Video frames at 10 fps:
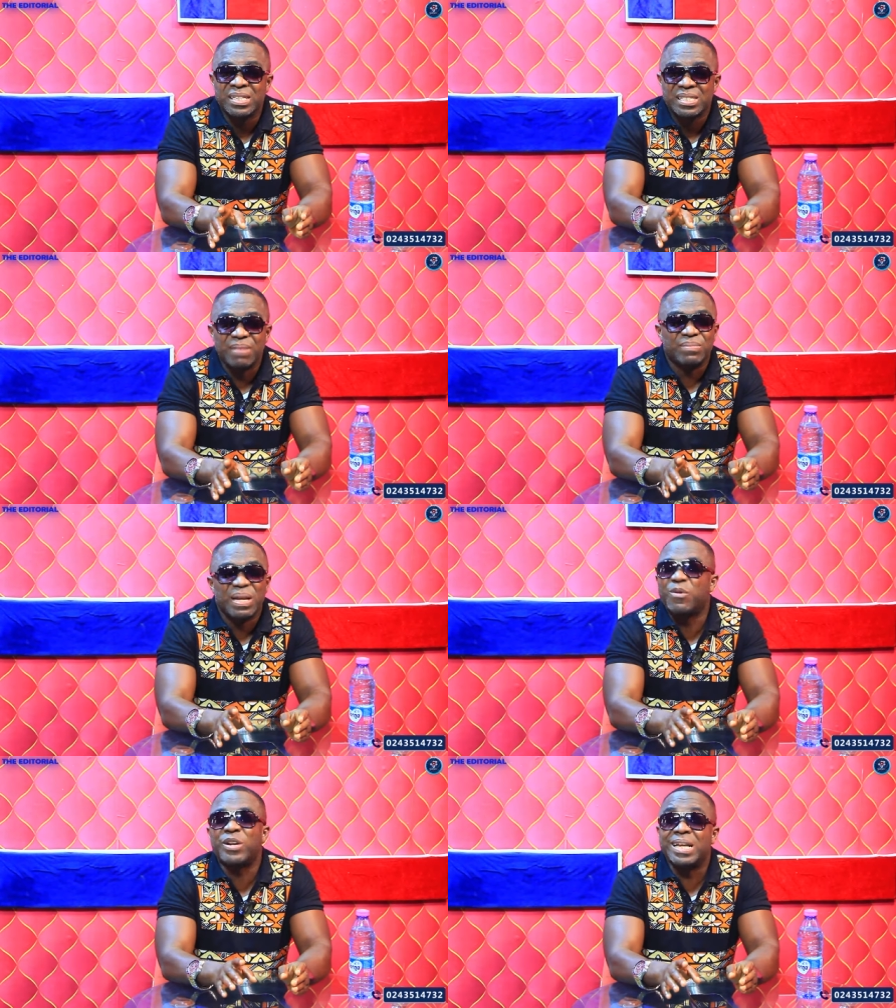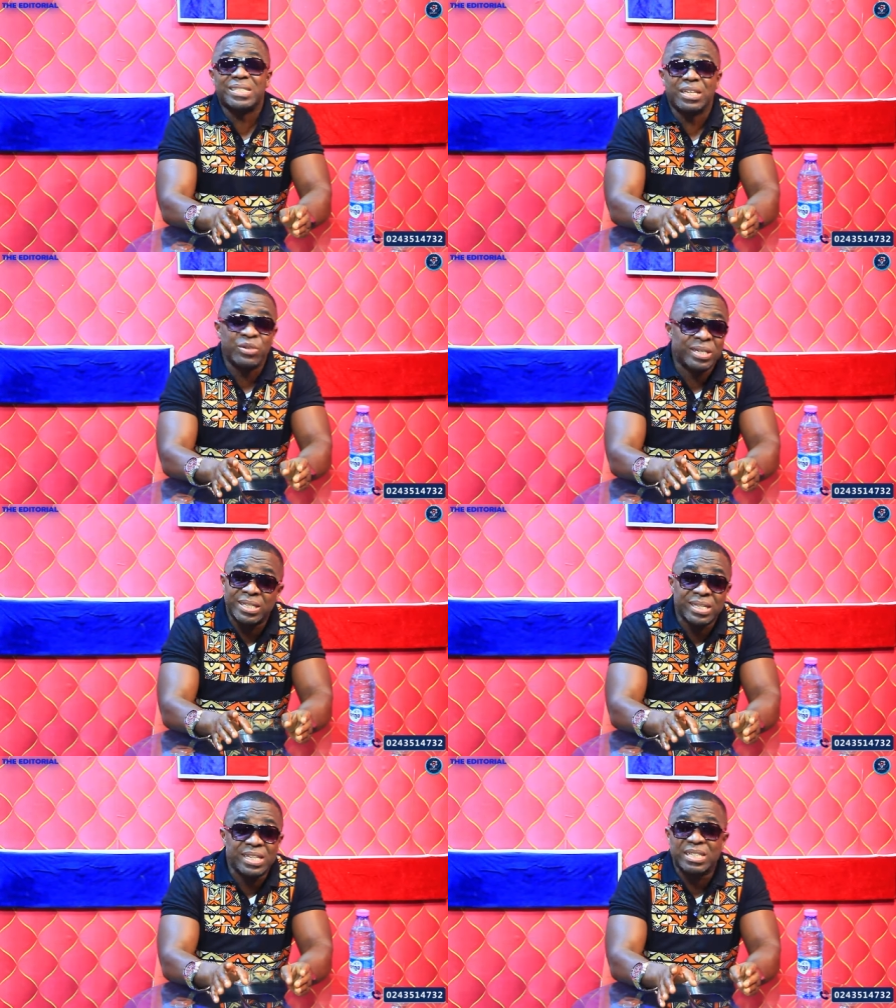Sometimes unnecessary
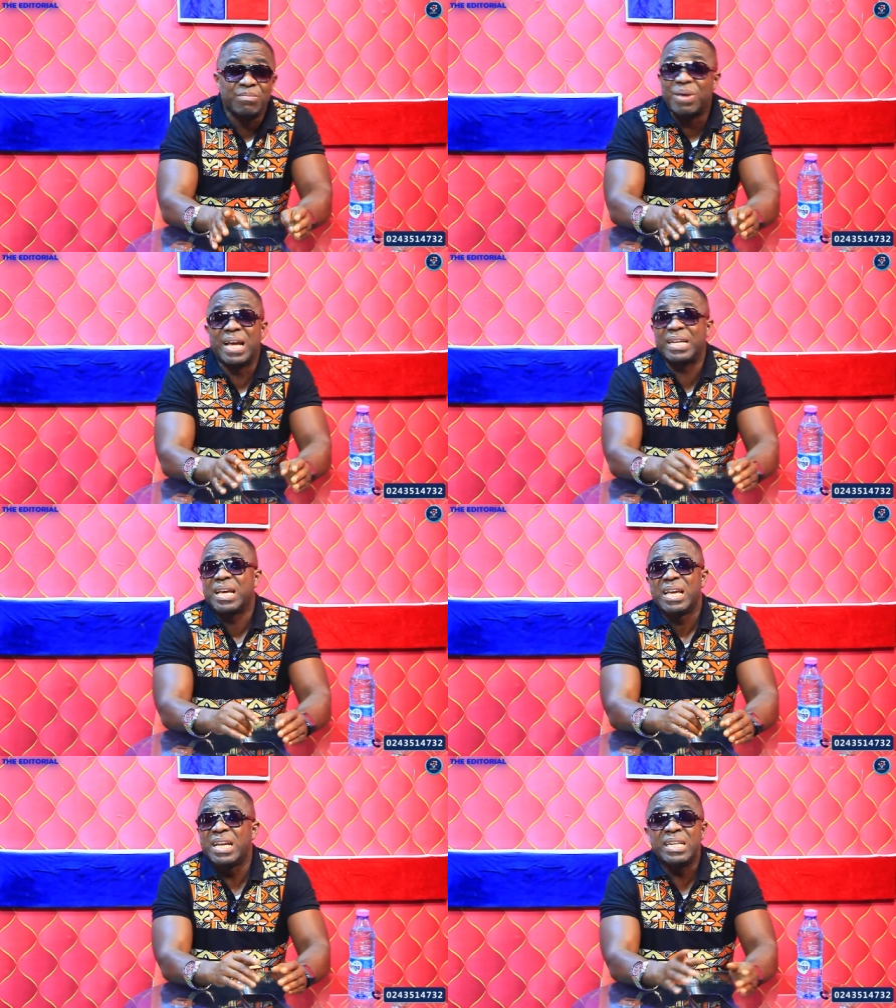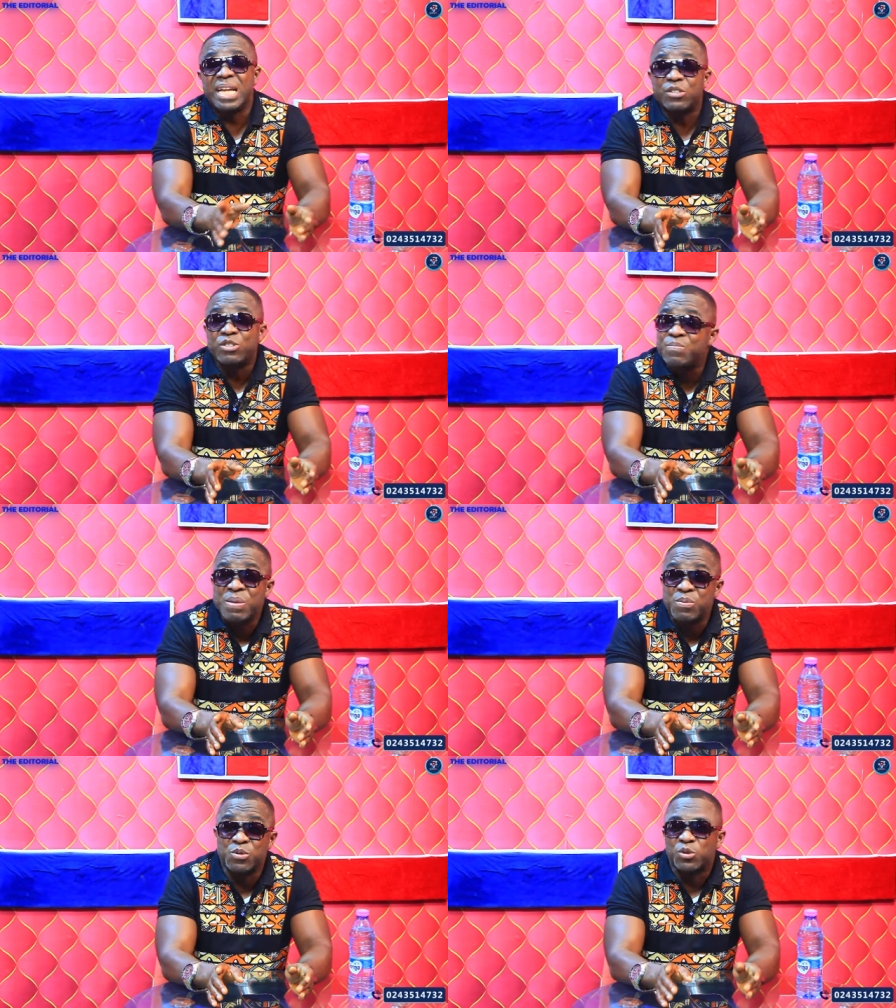criticism by industry
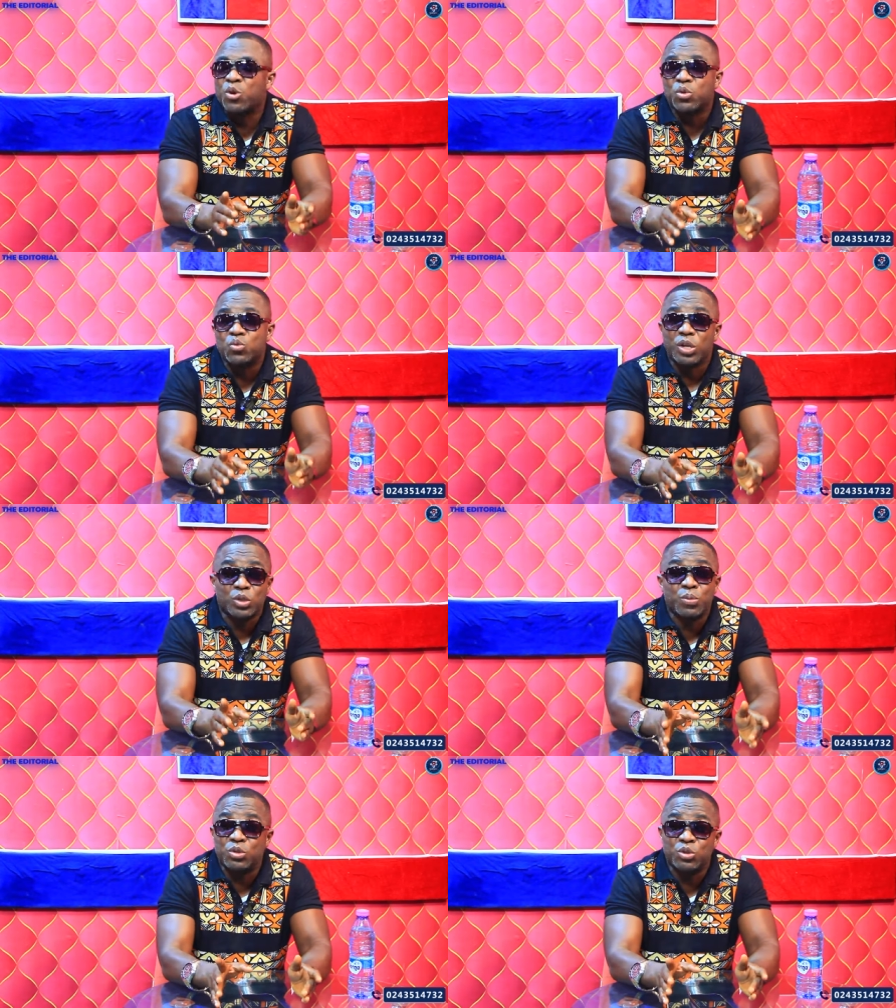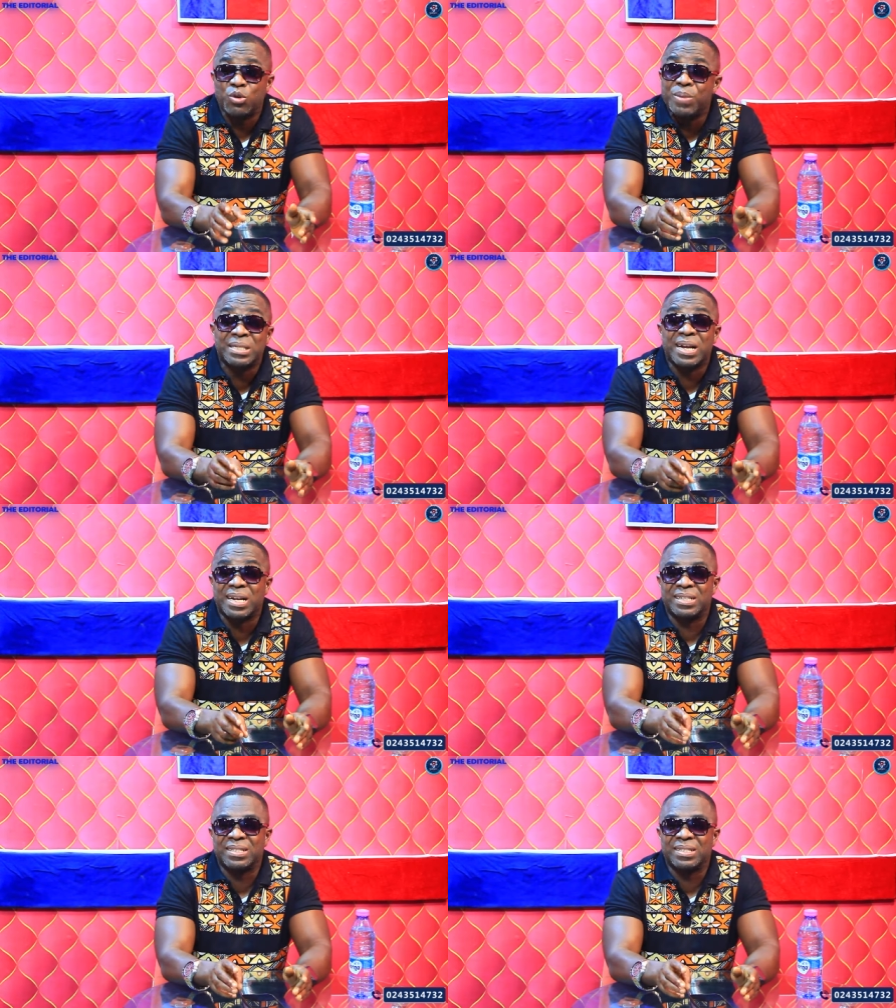people, those who are supposed to know better.